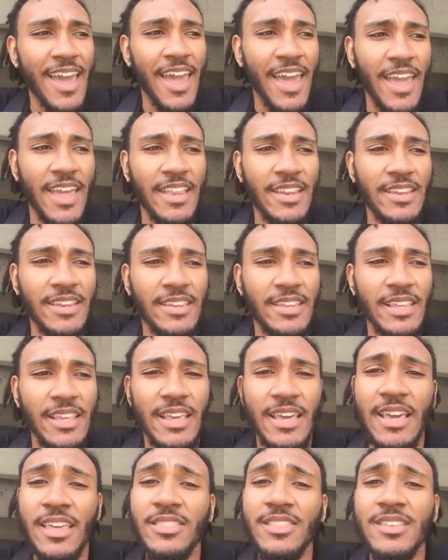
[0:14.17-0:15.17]
And
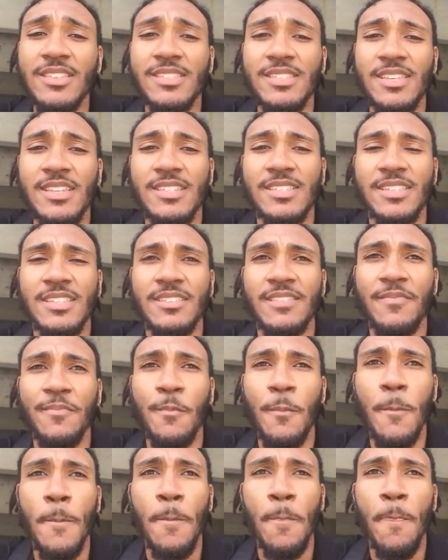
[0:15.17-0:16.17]
in this season,
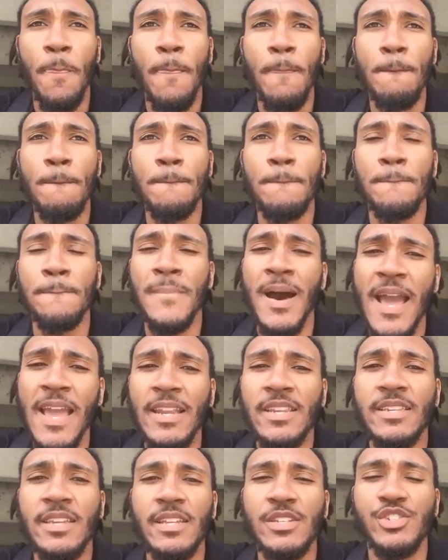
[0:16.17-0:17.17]
my
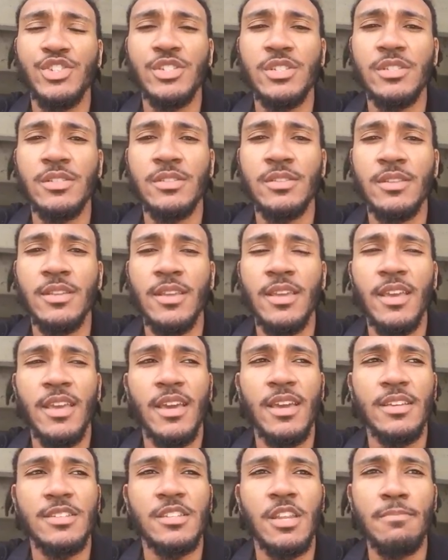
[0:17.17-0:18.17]
intention
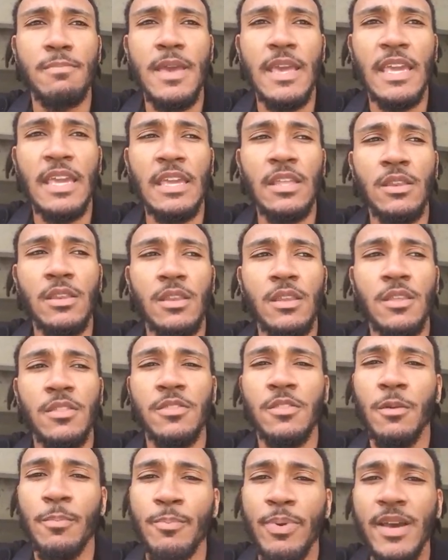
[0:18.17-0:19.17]
is to make it
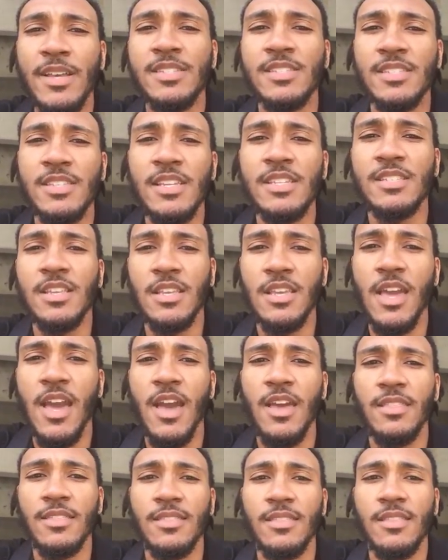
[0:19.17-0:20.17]
the best season
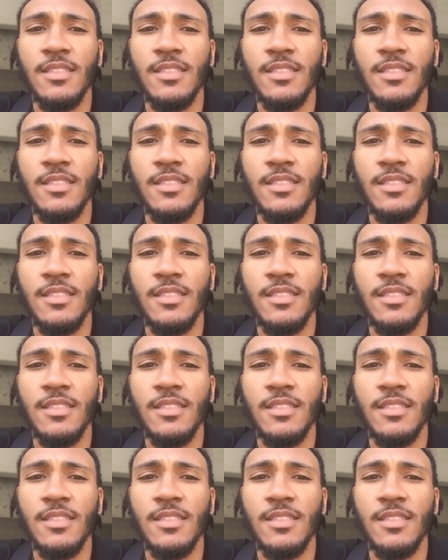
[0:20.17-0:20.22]
yet.